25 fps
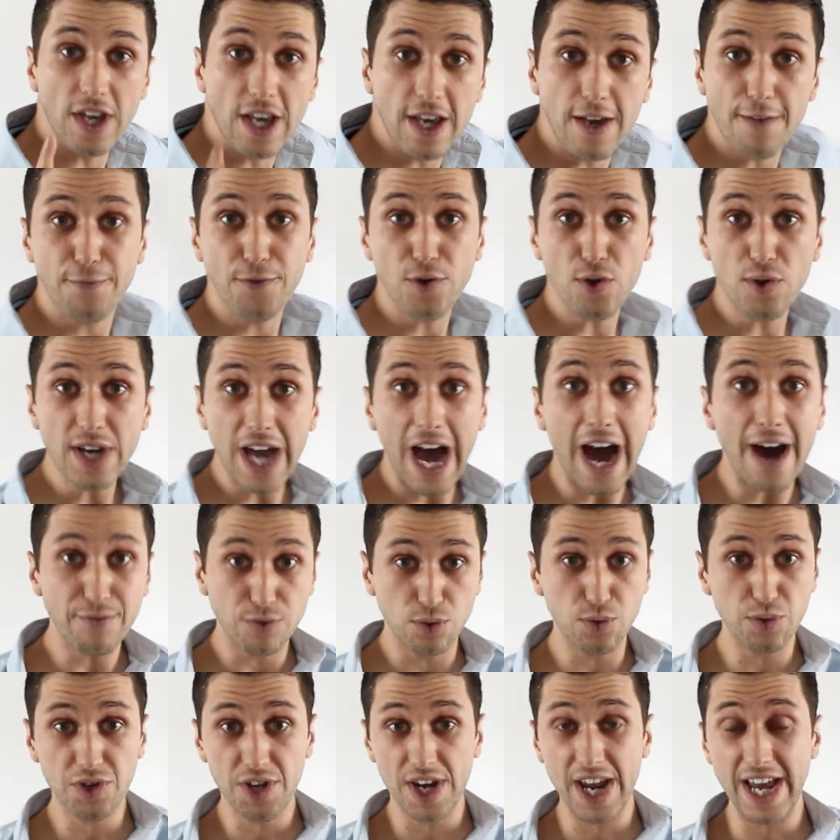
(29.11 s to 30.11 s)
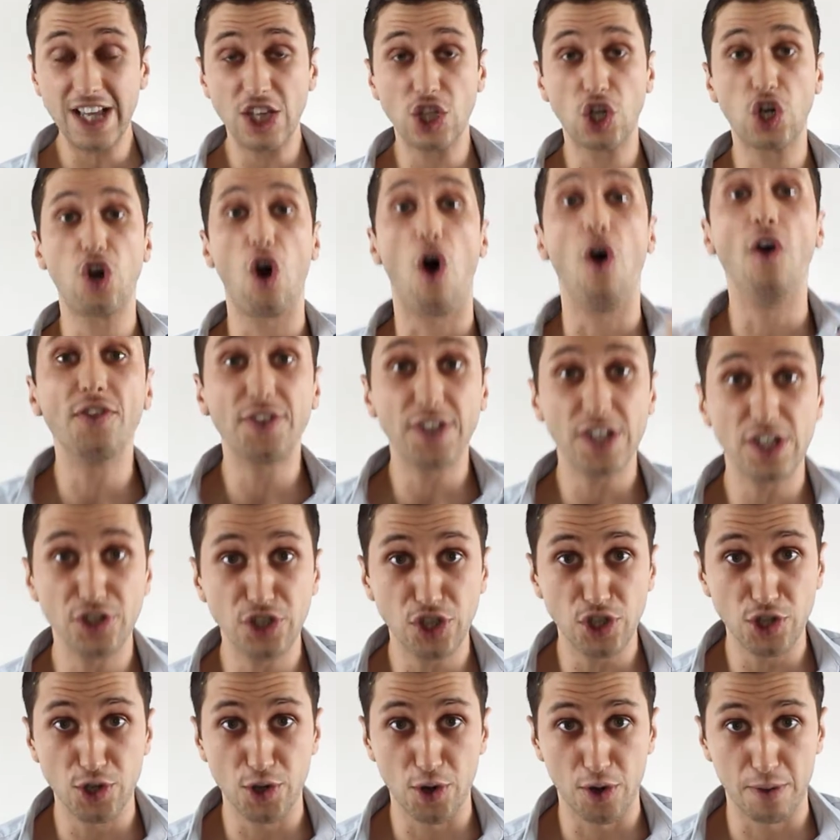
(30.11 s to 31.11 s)
if you have to create
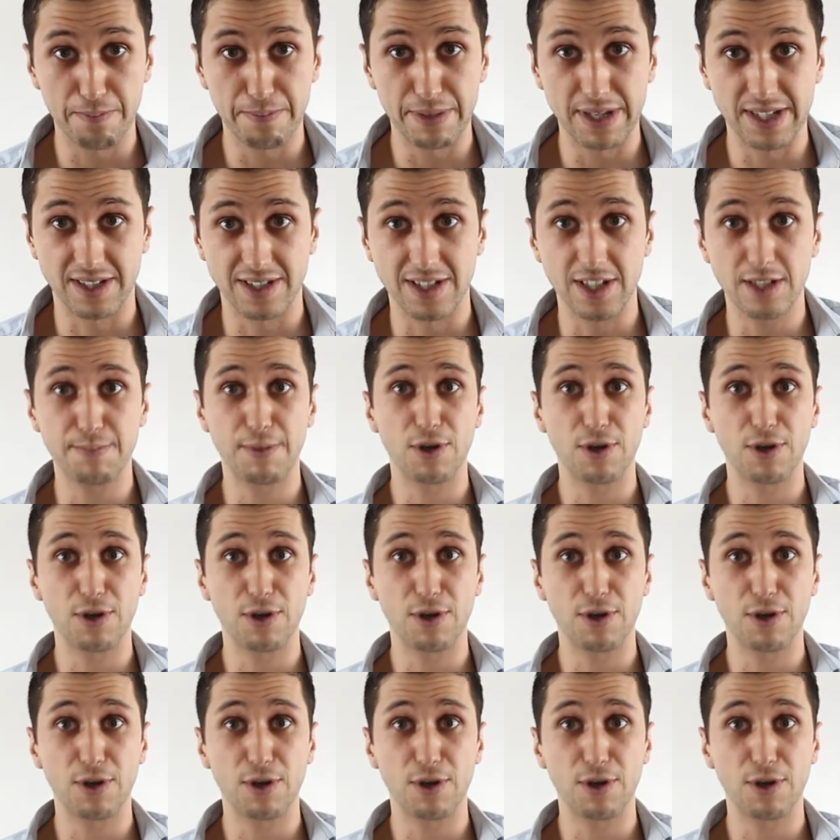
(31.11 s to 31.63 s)
content in your business,